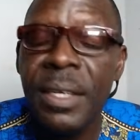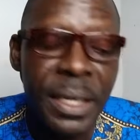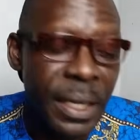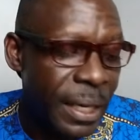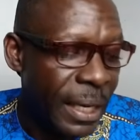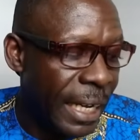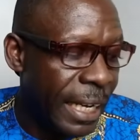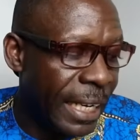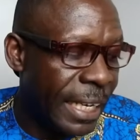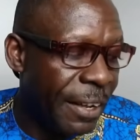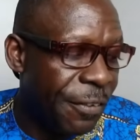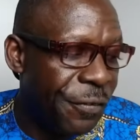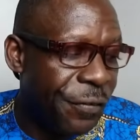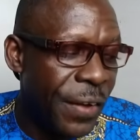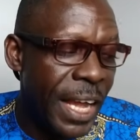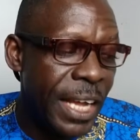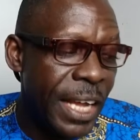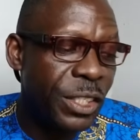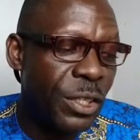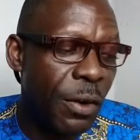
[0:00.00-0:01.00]
in the
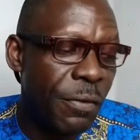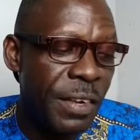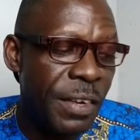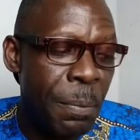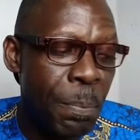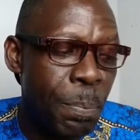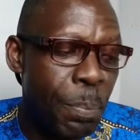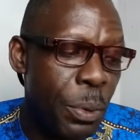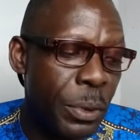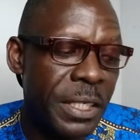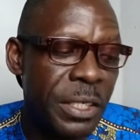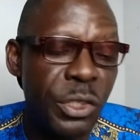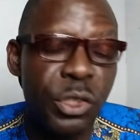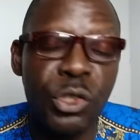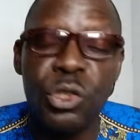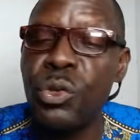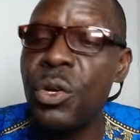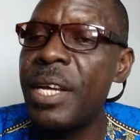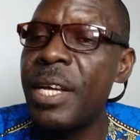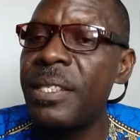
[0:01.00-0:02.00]
face of the imposing
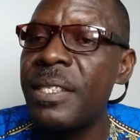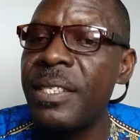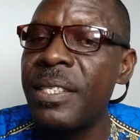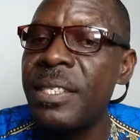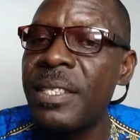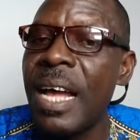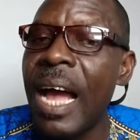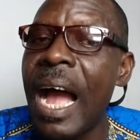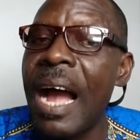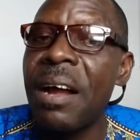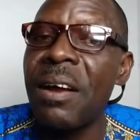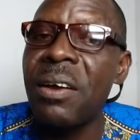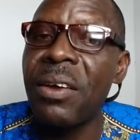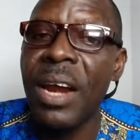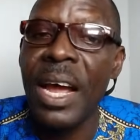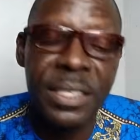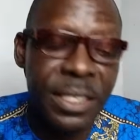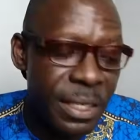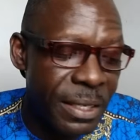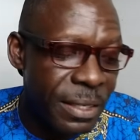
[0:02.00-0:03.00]
threats and
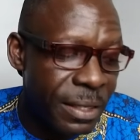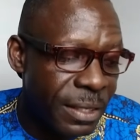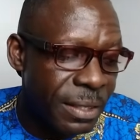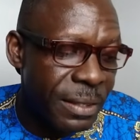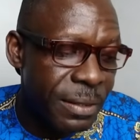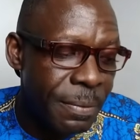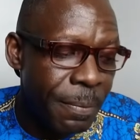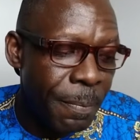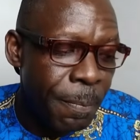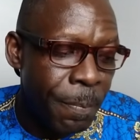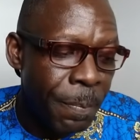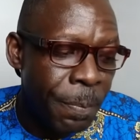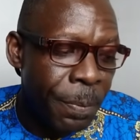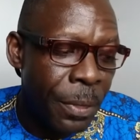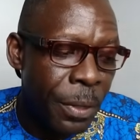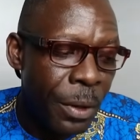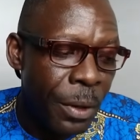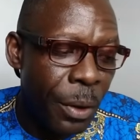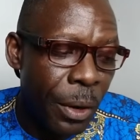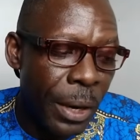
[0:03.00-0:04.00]
crises.
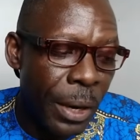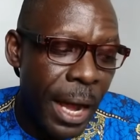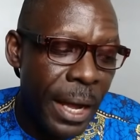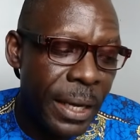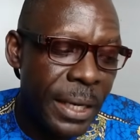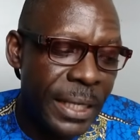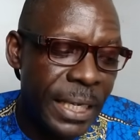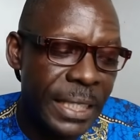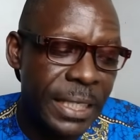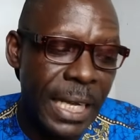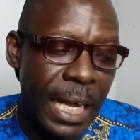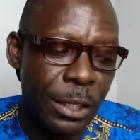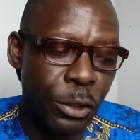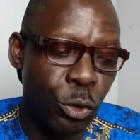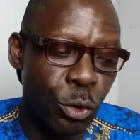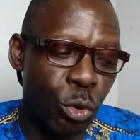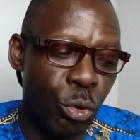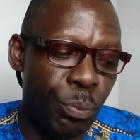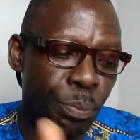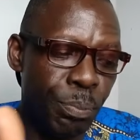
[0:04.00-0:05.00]
All right? This has
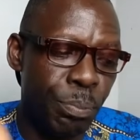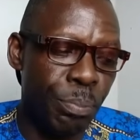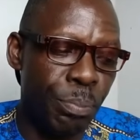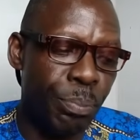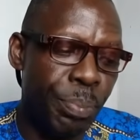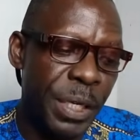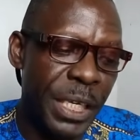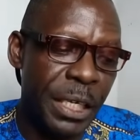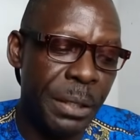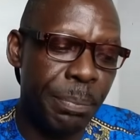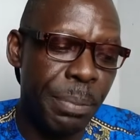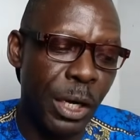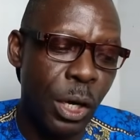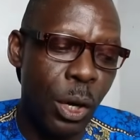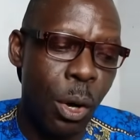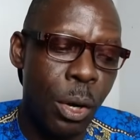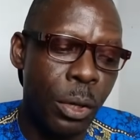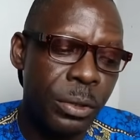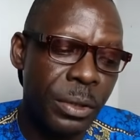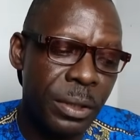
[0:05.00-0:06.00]
to be
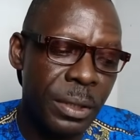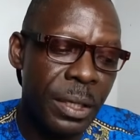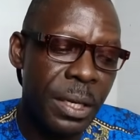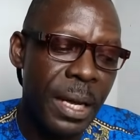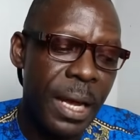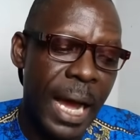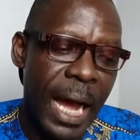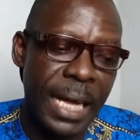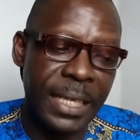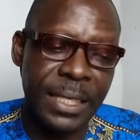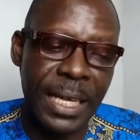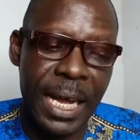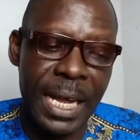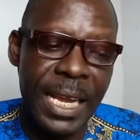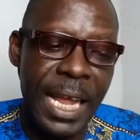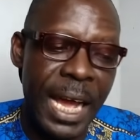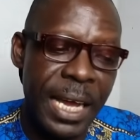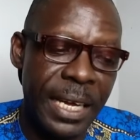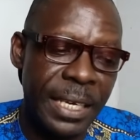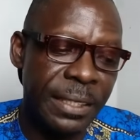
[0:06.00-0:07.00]
because, as earlier
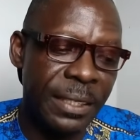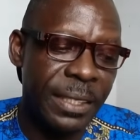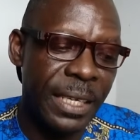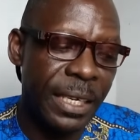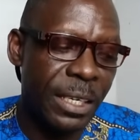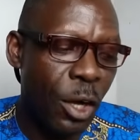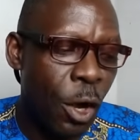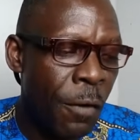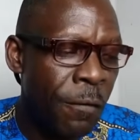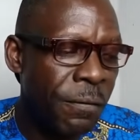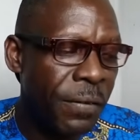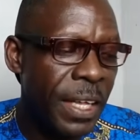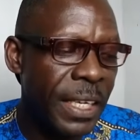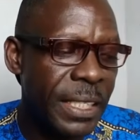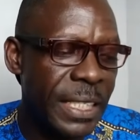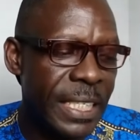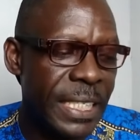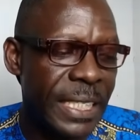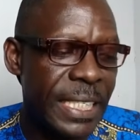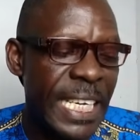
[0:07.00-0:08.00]
hinted, conflict
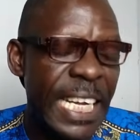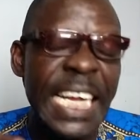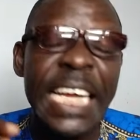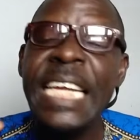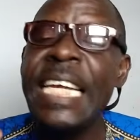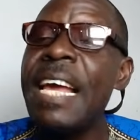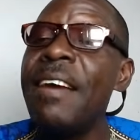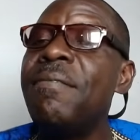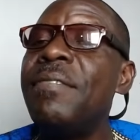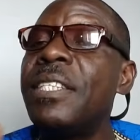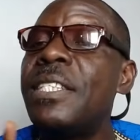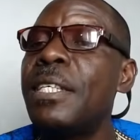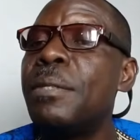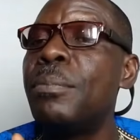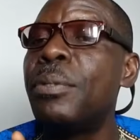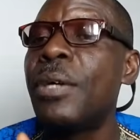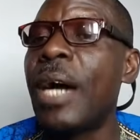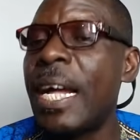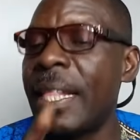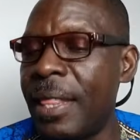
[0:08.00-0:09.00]
is inevitable.
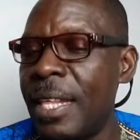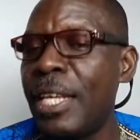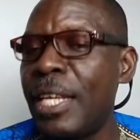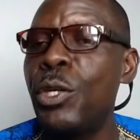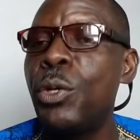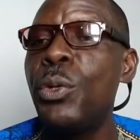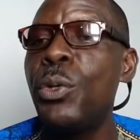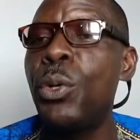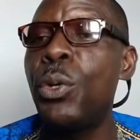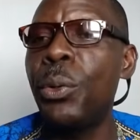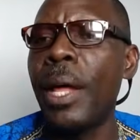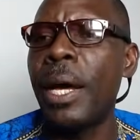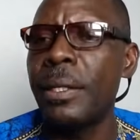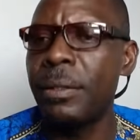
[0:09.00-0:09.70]
I think you know that.